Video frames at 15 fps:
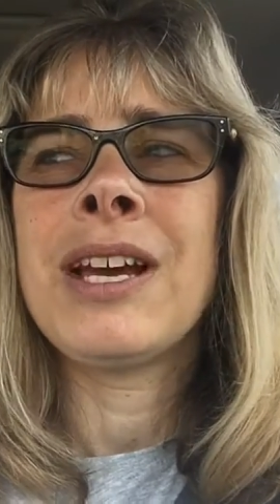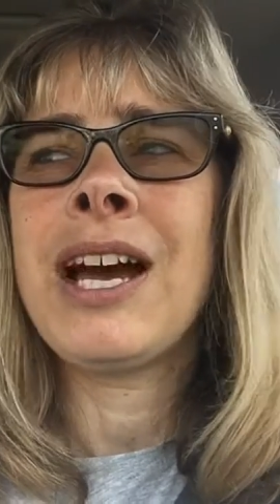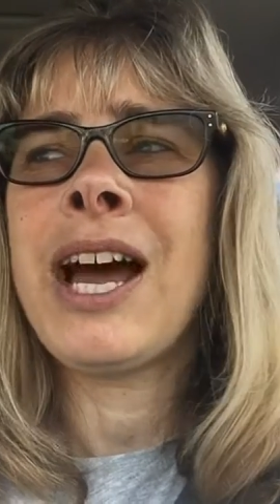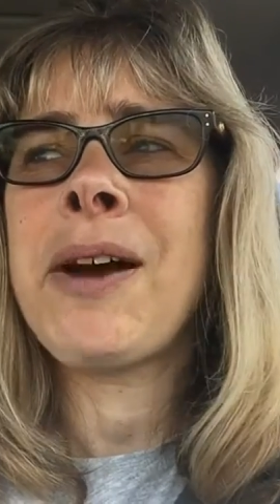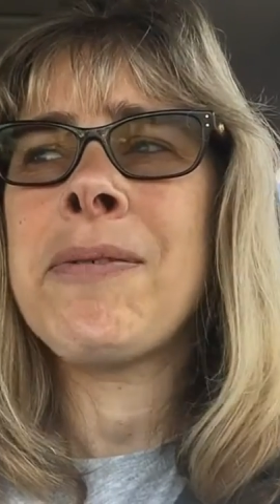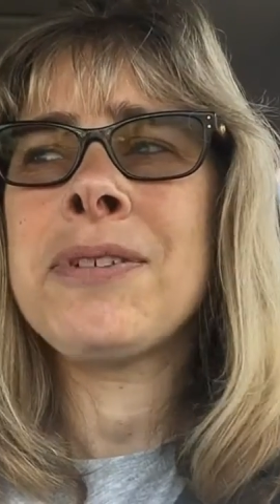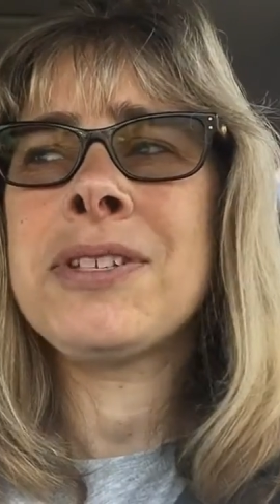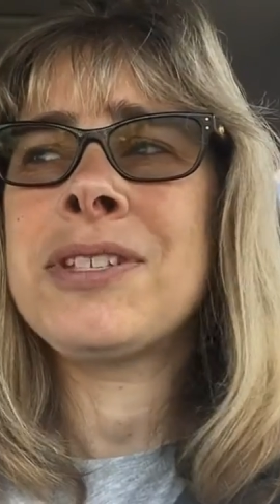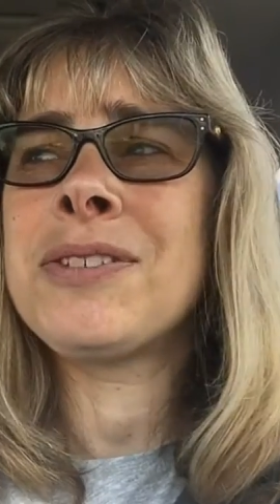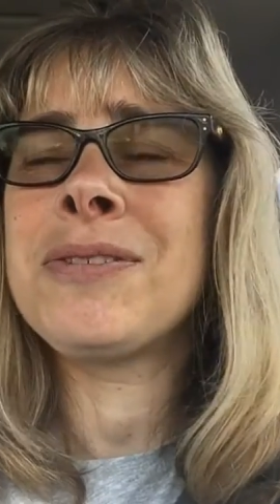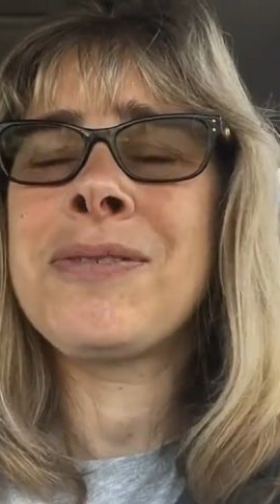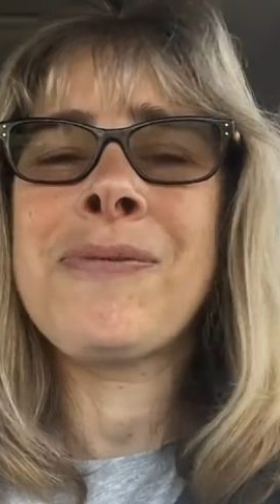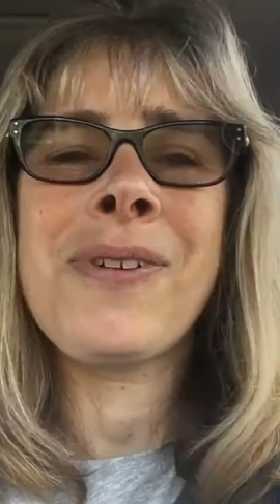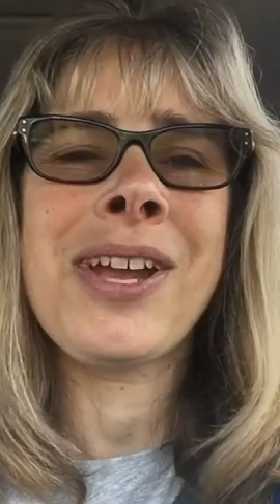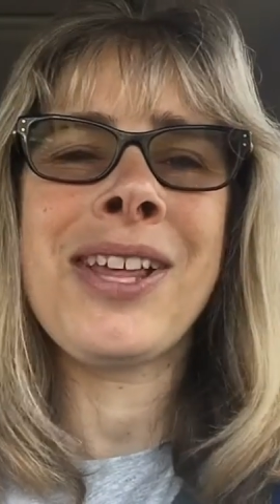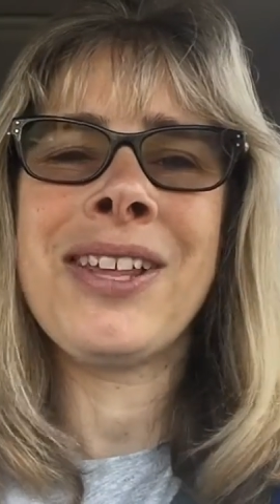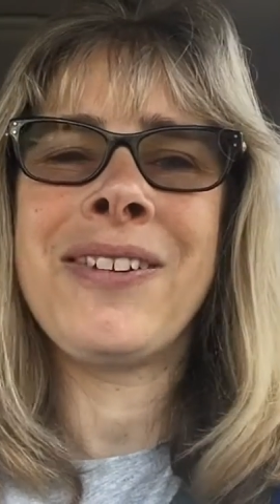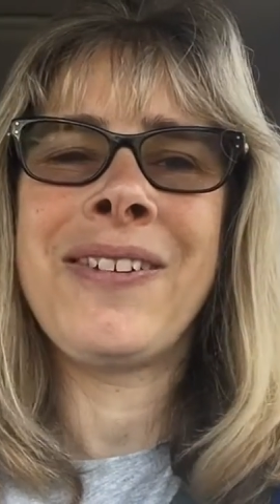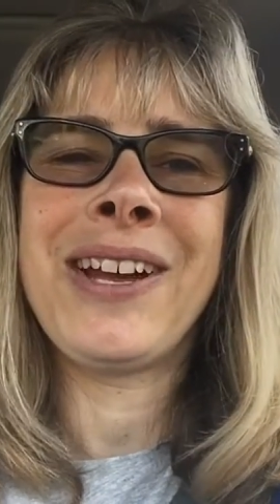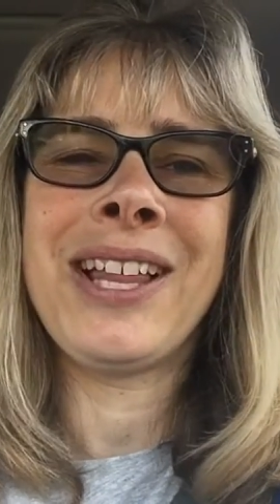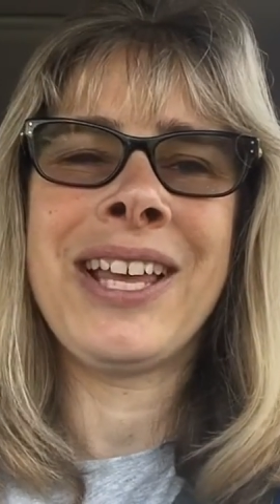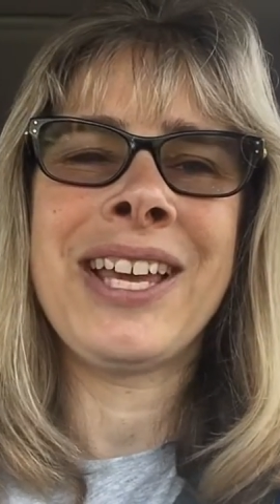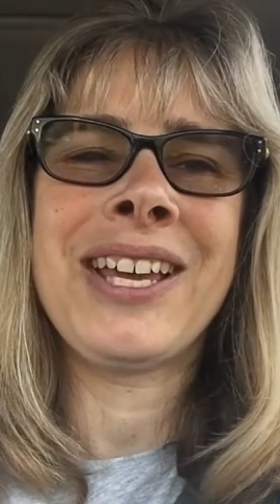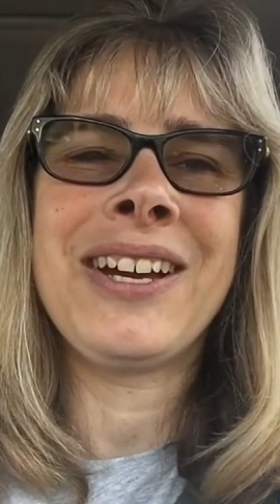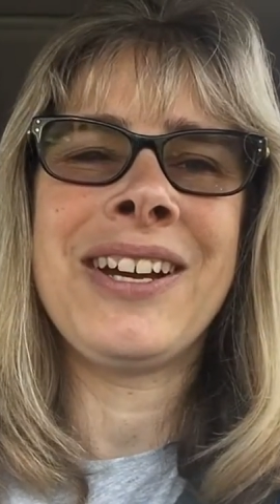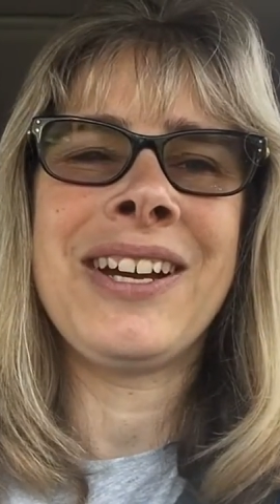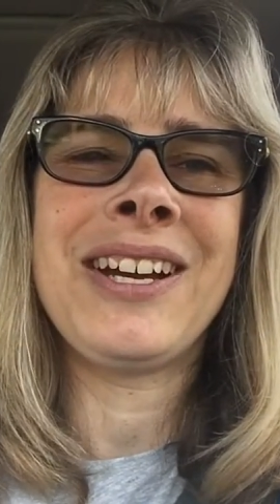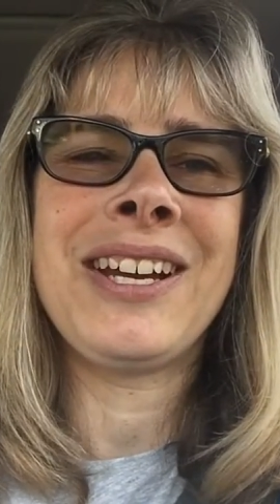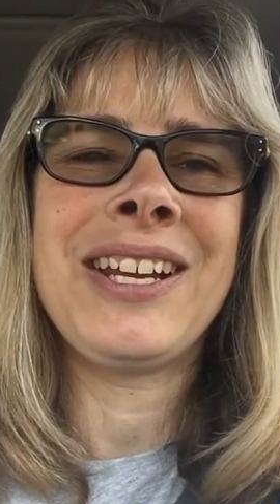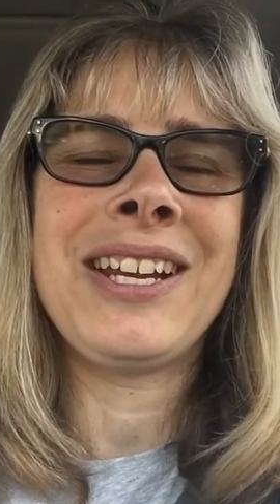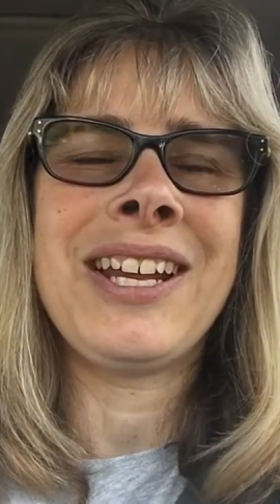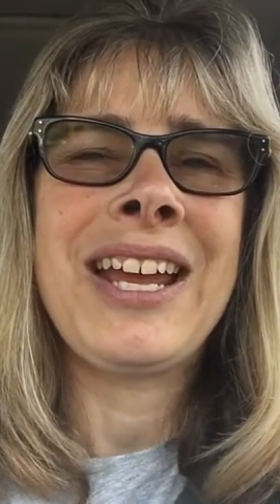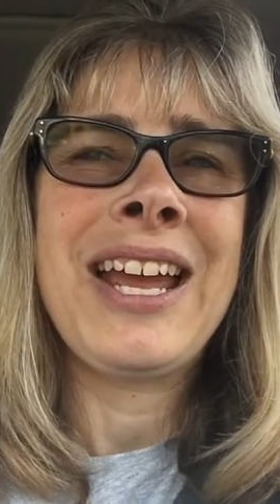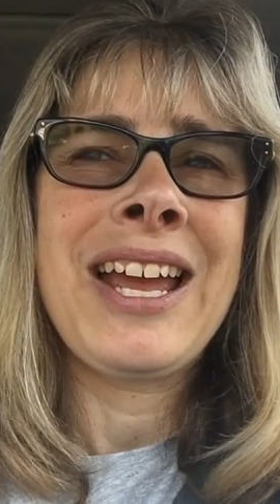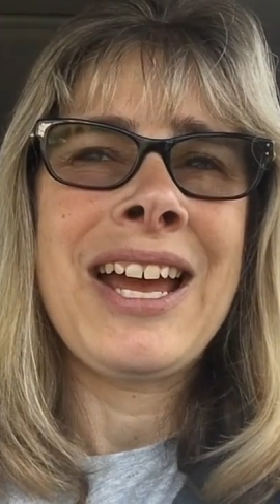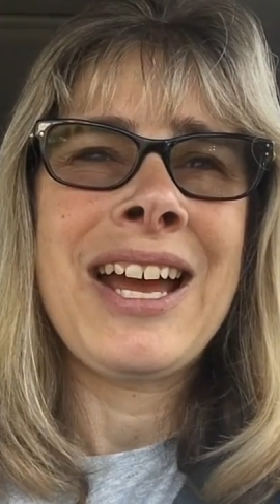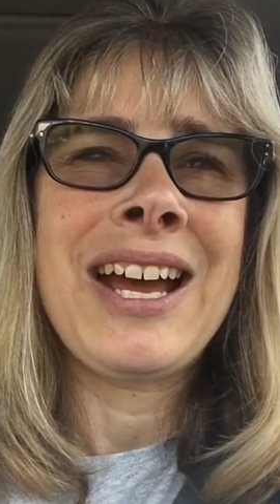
I was doing really, really good.